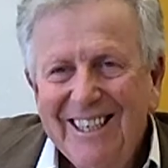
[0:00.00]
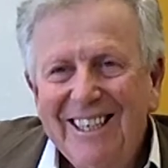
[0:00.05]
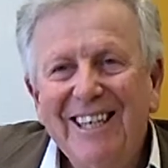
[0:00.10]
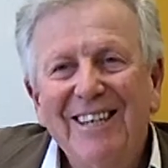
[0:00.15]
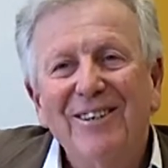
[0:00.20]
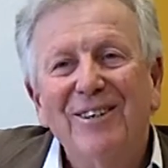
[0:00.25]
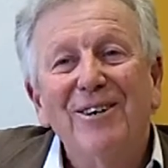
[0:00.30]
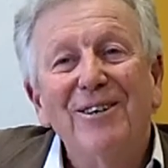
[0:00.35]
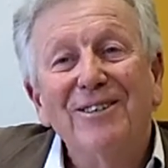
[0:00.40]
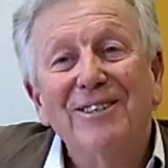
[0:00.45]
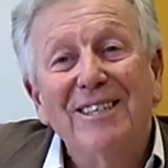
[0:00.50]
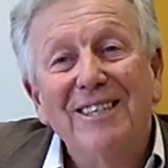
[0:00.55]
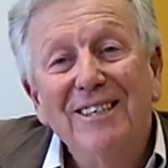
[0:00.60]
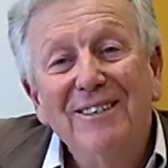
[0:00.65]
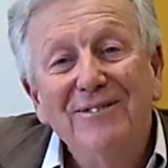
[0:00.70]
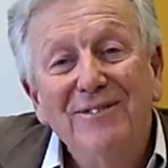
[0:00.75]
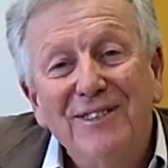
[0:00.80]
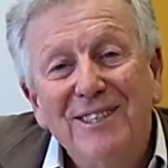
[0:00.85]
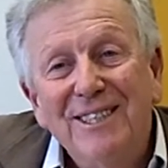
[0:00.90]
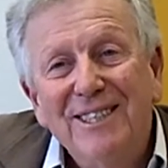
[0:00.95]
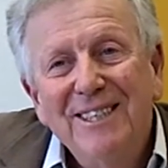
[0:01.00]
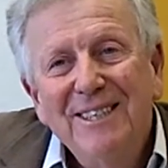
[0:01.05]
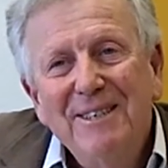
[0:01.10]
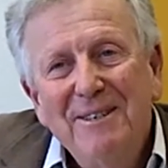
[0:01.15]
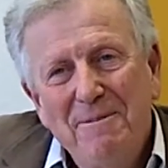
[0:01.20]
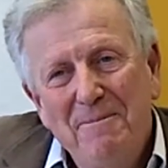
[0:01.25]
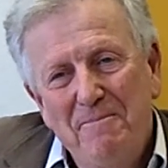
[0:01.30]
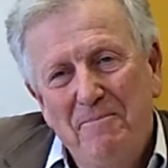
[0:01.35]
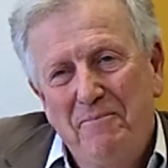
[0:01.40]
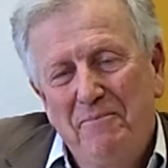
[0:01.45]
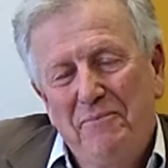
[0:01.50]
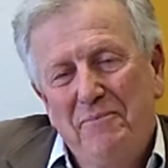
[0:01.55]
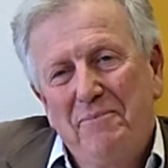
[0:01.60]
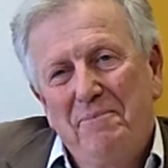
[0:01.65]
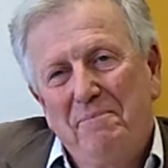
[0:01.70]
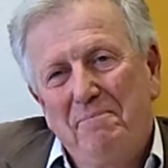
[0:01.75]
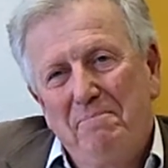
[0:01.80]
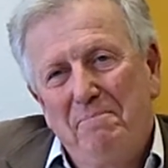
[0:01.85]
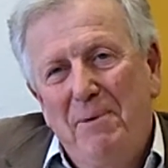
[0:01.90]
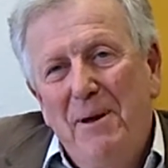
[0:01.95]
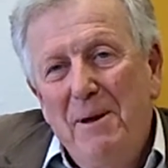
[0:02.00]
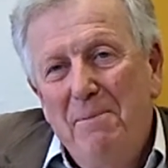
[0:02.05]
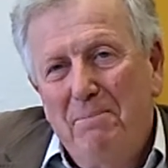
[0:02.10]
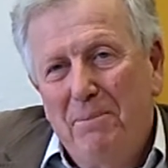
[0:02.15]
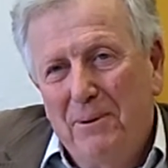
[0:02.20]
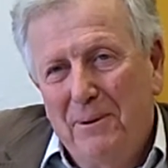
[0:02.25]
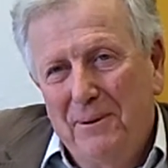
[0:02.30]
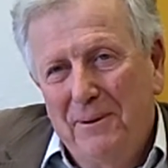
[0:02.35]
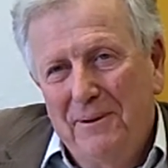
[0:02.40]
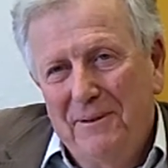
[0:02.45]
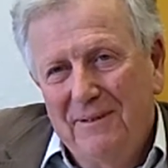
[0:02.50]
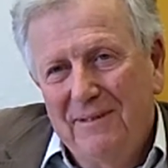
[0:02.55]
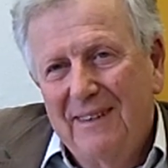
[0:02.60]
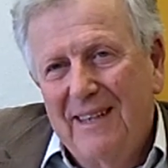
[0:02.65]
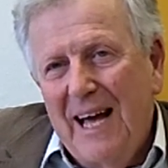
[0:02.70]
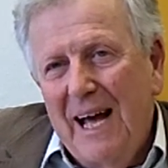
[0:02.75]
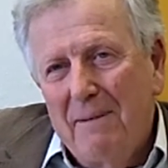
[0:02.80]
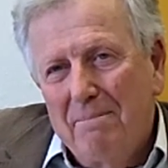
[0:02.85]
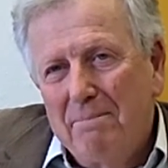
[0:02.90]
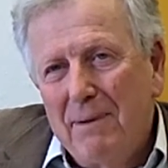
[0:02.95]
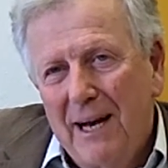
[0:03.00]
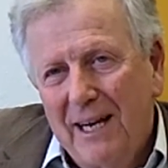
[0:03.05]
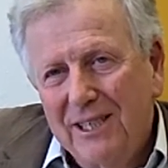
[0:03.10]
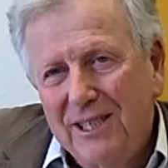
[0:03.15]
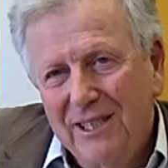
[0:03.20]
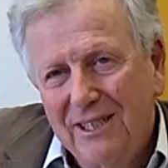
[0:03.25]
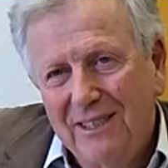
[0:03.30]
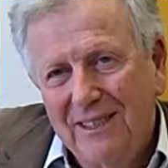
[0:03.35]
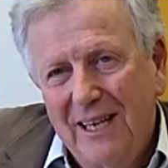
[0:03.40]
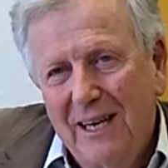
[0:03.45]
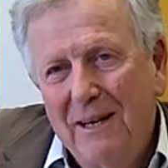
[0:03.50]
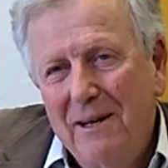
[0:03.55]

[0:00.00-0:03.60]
No, God gives people that passion.